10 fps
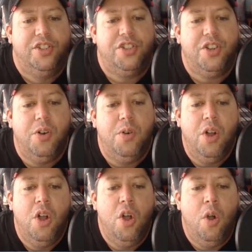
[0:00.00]
So
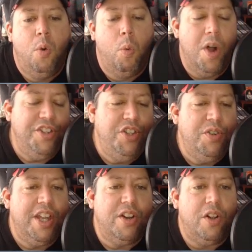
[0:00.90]
once you
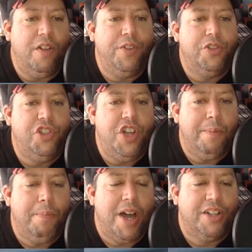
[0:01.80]
get all of those
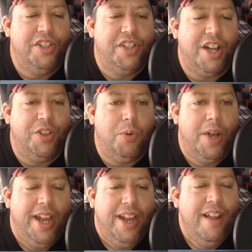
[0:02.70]
checkboxes out the
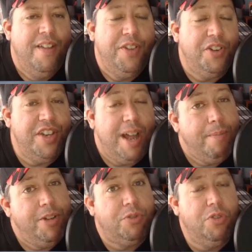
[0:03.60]
way, there's not
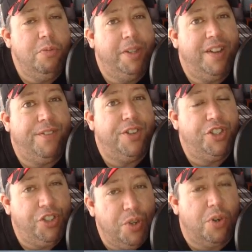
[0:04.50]
much room left for
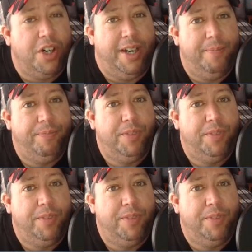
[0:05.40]
story.